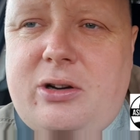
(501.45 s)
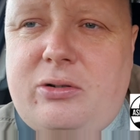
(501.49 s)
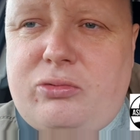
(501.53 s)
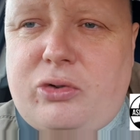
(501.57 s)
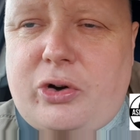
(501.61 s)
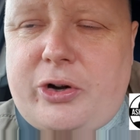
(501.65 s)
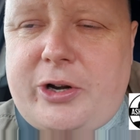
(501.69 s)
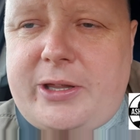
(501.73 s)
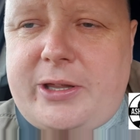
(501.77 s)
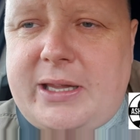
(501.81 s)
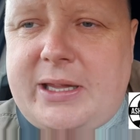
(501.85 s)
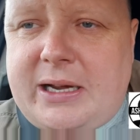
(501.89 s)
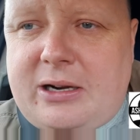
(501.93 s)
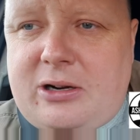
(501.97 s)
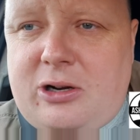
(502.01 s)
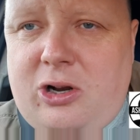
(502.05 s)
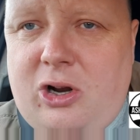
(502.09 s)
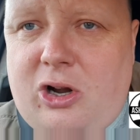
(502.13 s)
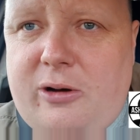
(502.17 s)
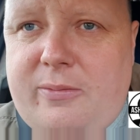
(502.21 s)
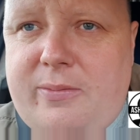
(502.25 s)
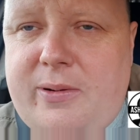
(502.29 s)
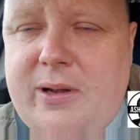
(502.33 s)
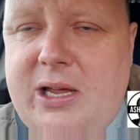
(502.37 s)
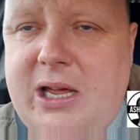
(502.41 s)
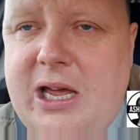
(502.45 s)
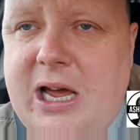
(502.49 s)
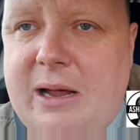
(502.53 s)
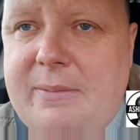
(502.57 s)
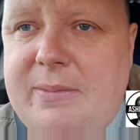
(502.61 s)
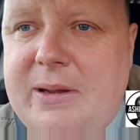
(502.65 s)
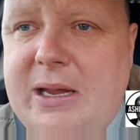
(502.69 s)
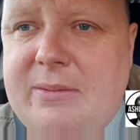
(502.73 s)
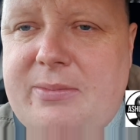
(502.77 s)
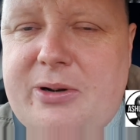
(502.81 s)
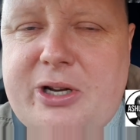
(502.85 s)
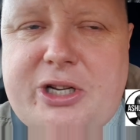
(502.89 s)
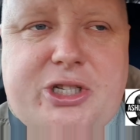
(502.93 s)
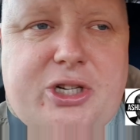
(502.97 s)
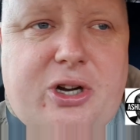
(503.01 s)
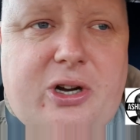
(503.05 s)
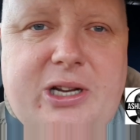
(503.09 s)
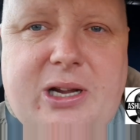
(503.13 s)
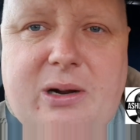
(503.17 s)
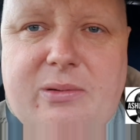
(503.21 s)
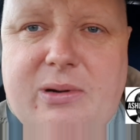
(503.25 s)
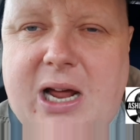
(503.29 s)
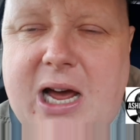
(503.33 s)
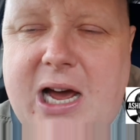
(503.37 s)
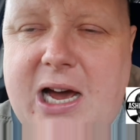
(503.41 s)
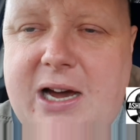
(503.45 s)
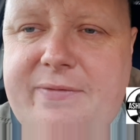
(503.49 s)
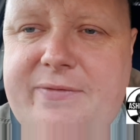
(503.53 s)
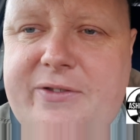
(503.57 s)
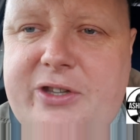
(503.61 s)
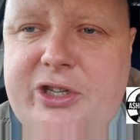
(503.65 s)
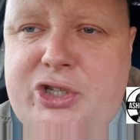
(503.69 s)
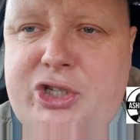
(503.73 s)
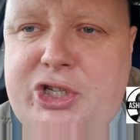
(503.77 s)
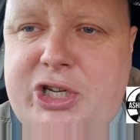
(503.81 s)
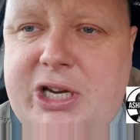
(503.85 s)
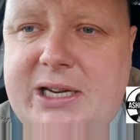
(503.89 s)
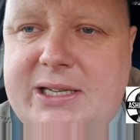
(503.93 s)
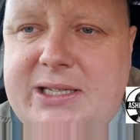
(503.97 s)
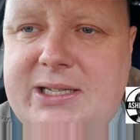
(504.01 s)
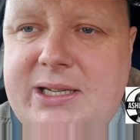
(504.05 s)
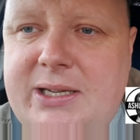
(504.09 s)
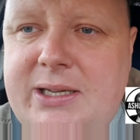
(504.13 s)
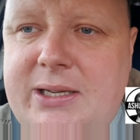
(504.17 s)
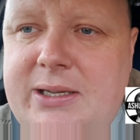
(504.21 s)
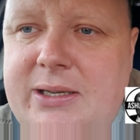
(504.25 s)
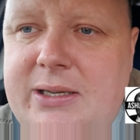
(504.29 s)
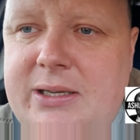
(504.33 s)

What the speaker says: running that club, I'd be able to sort out half the shit.